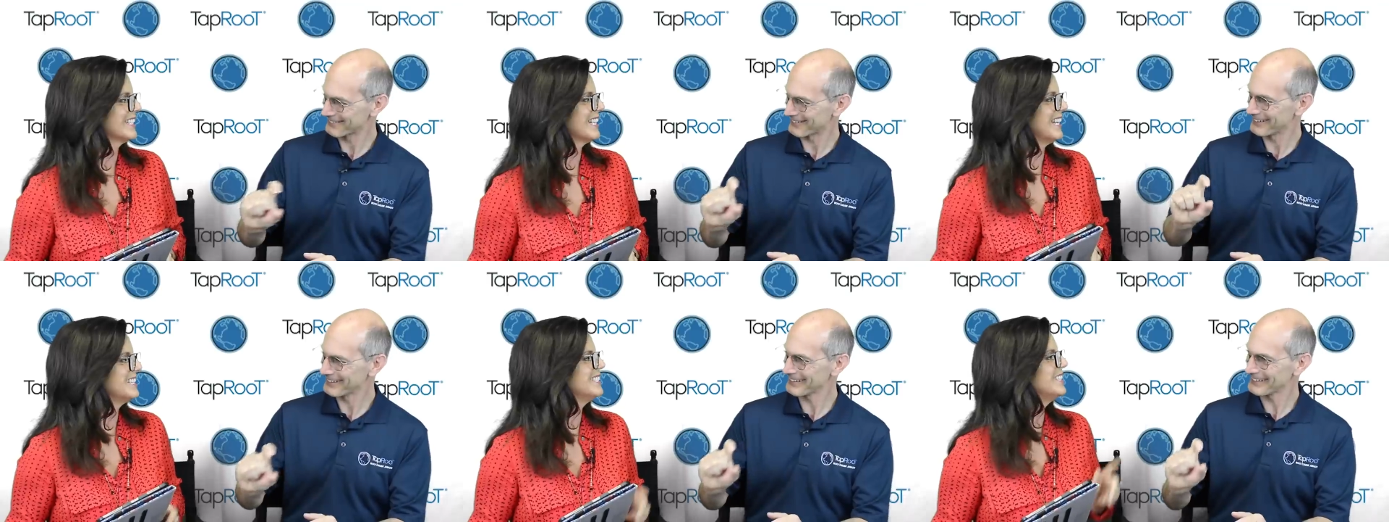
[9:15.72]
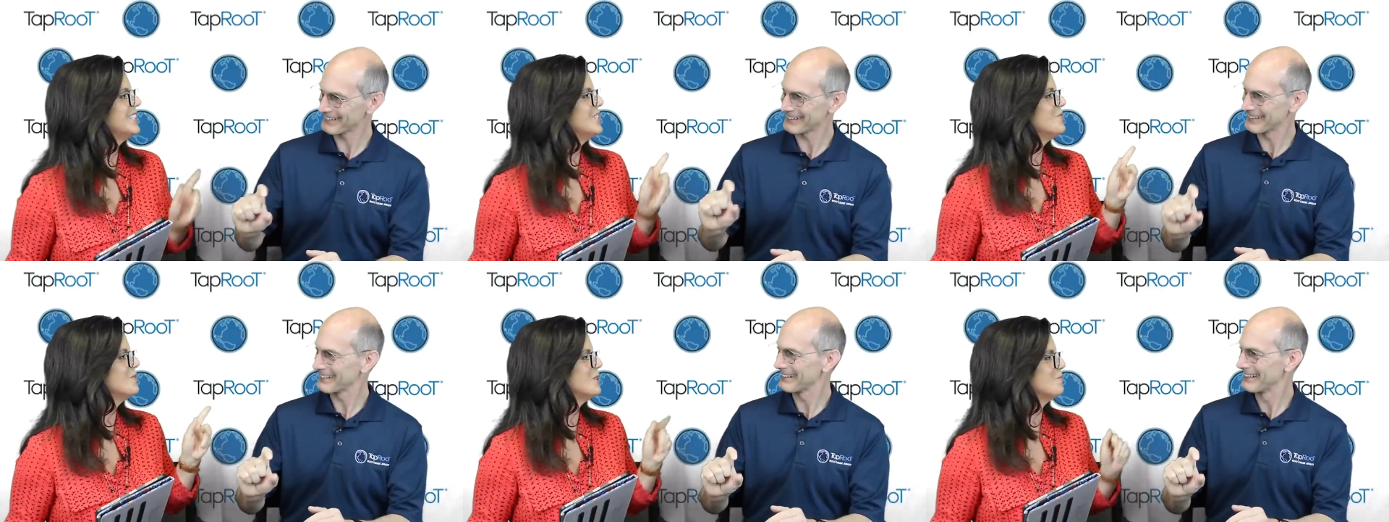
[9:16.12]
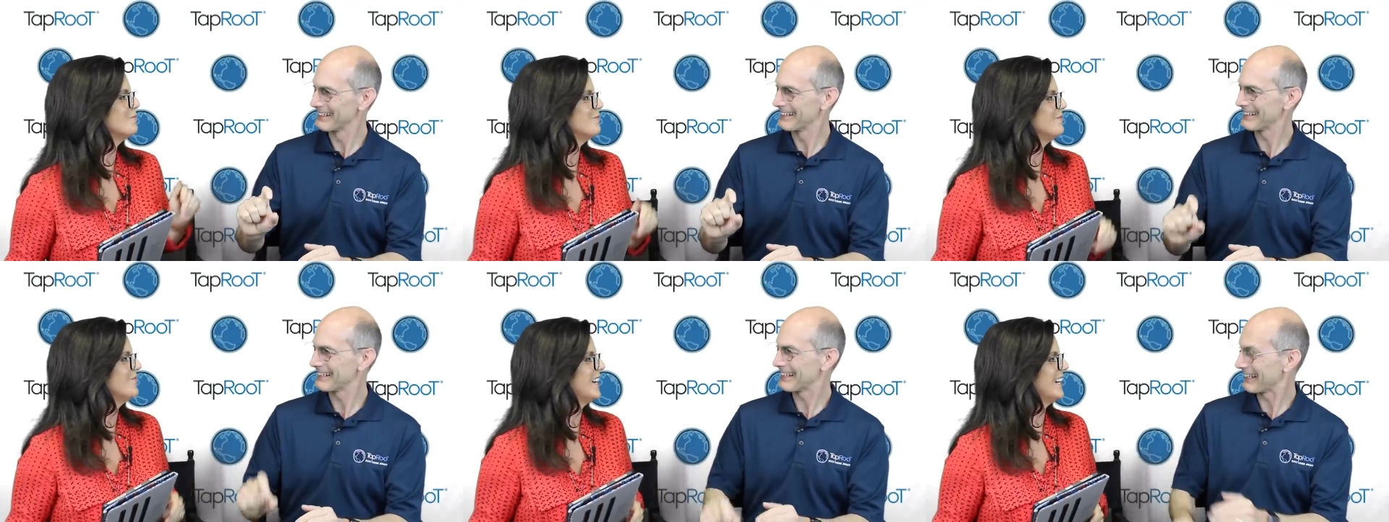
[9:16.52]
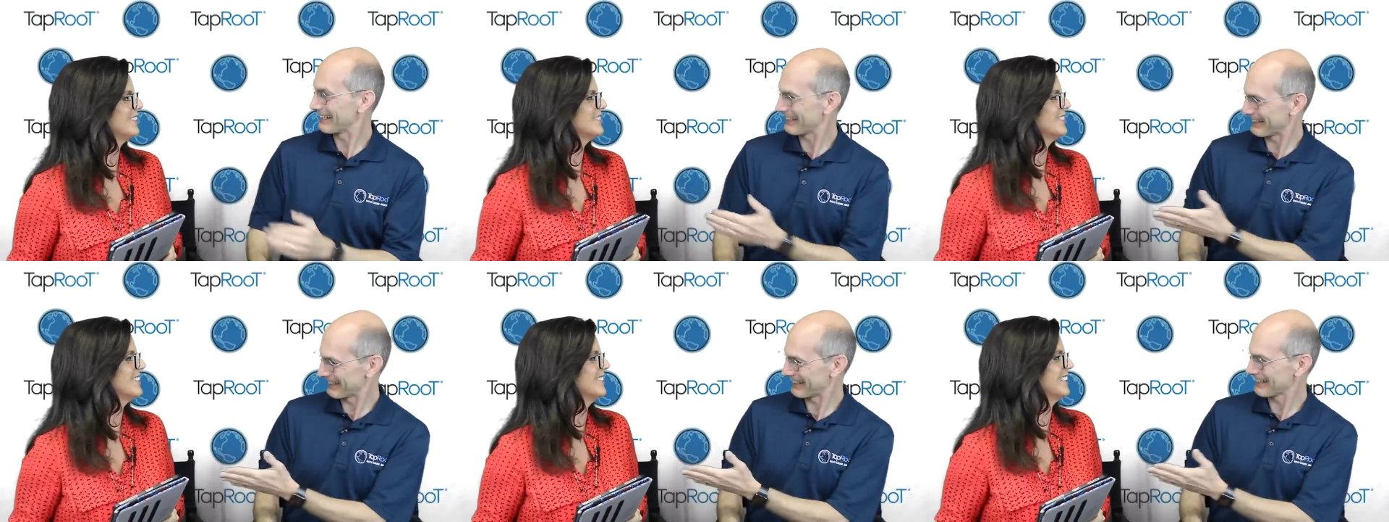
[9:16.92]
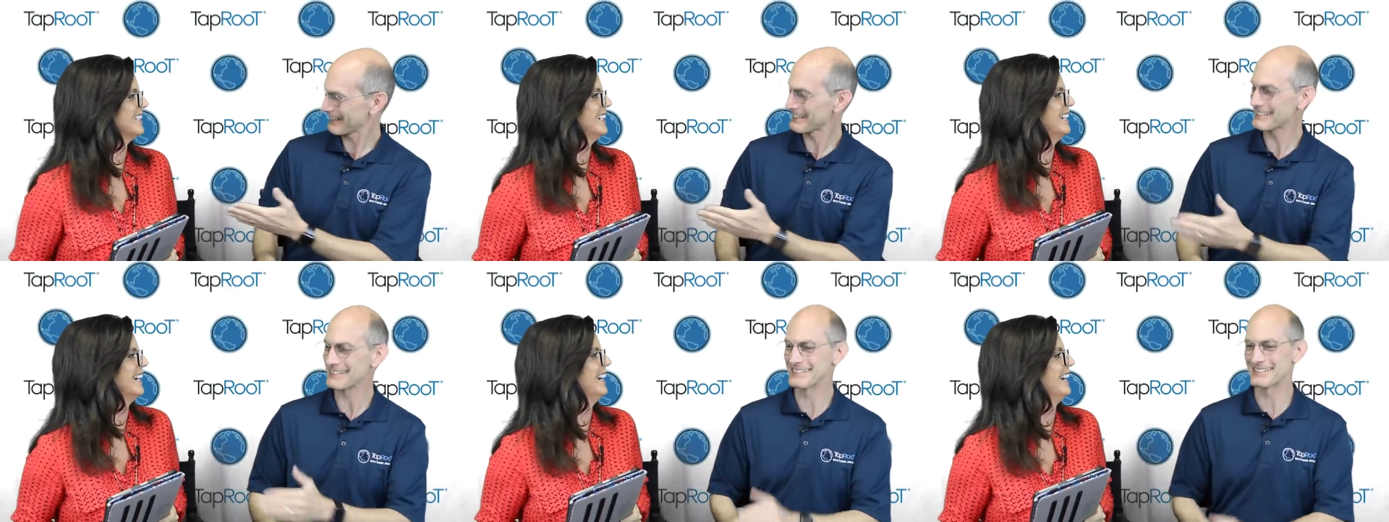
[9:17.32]
Speaker 1: right? It's a human factor. It, it
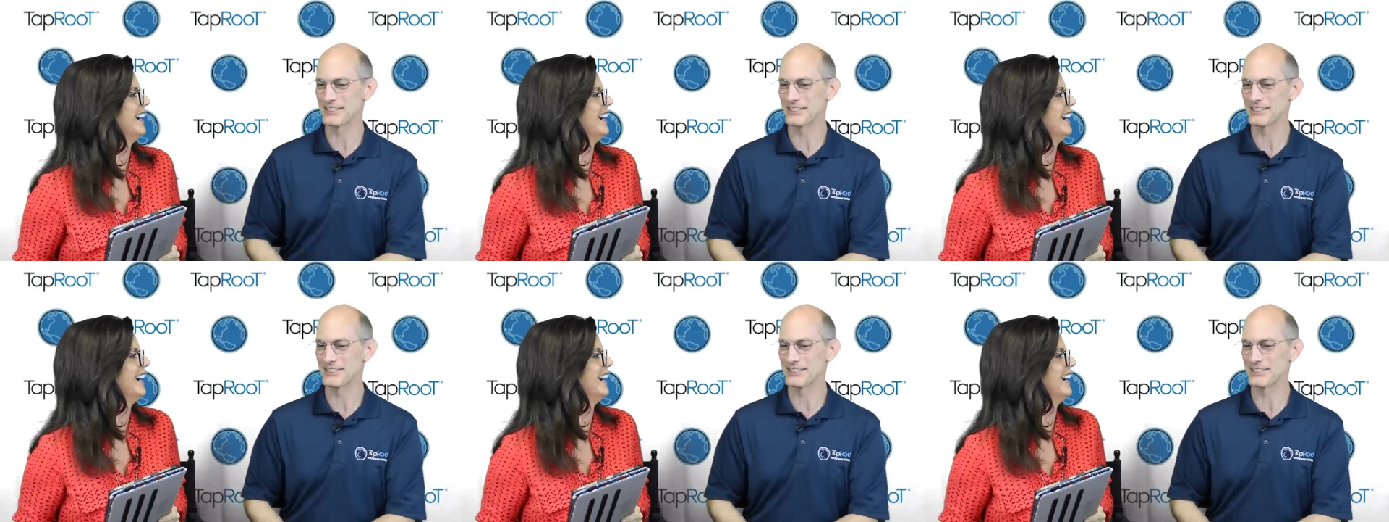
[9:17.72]
is.